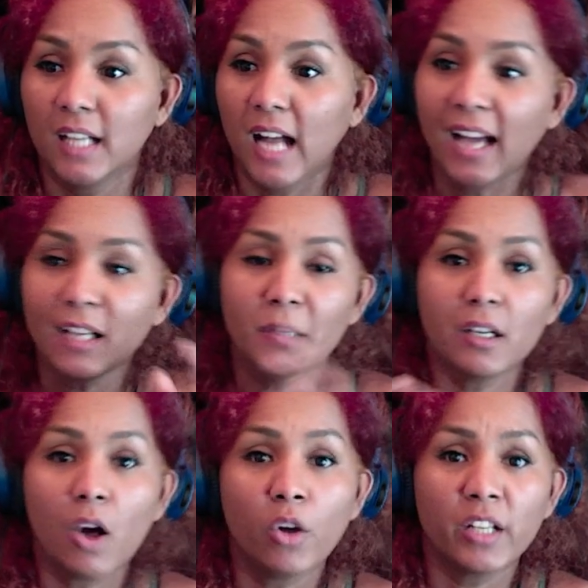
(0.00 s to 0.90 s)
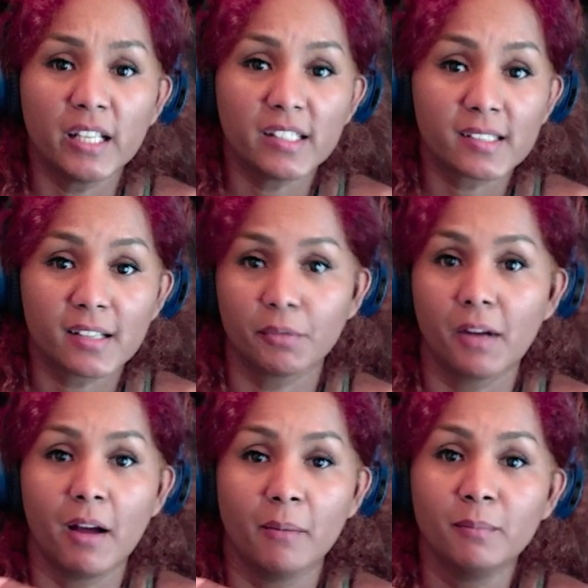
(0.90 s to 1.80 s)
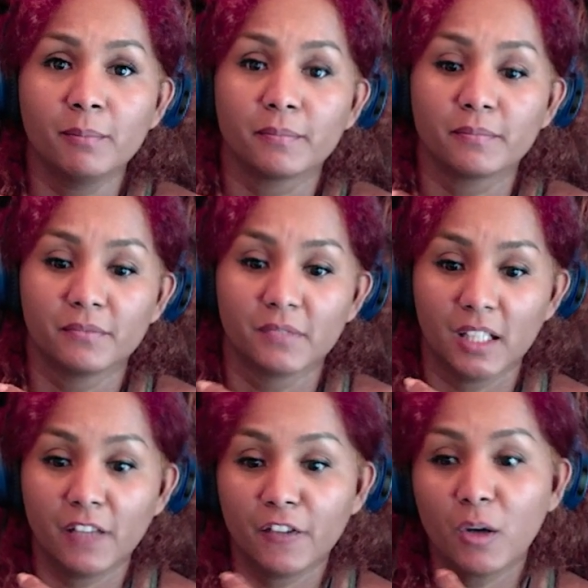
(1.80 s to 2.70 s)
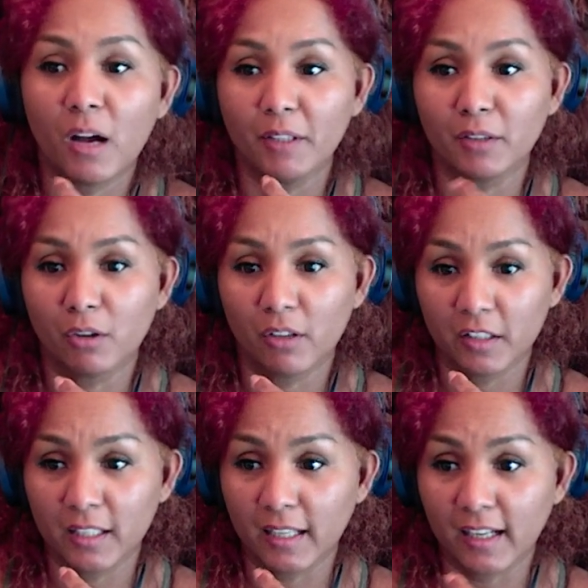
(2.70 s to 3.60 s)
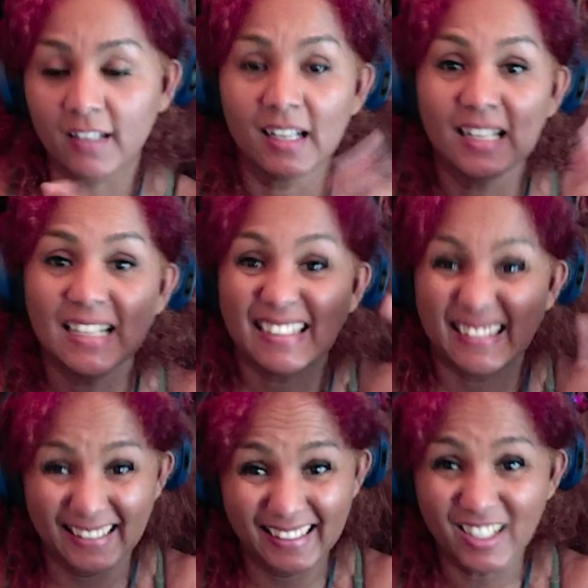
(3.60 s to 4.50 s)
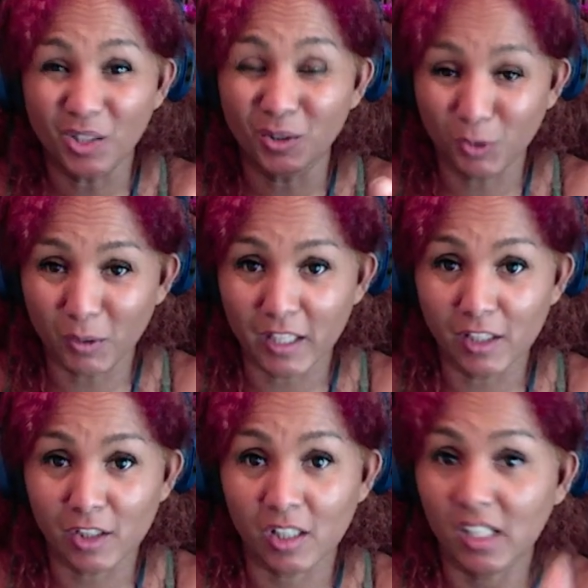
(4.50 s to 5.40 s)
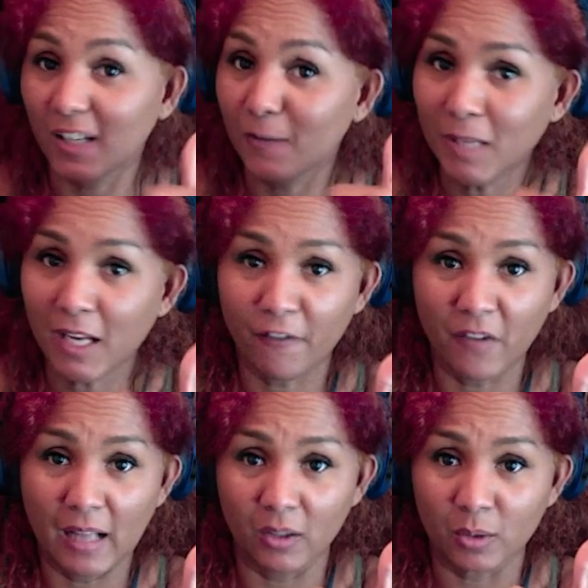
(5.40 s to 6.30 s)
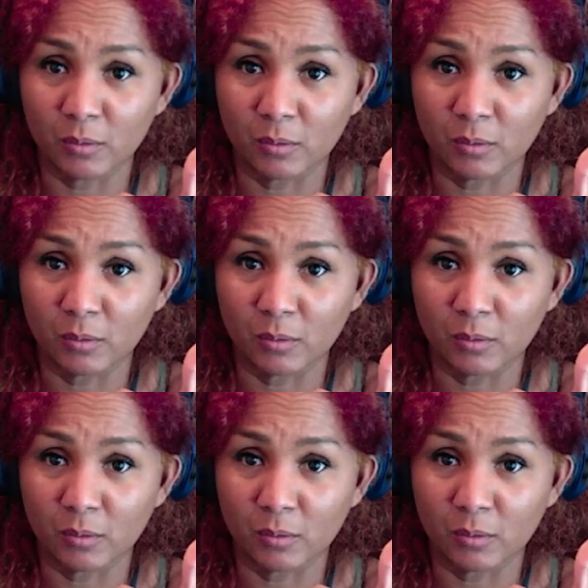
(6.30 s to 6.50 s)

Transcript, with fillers: Add me on Instagram if you haven't done it yet. Here on Twitch, give me a follow.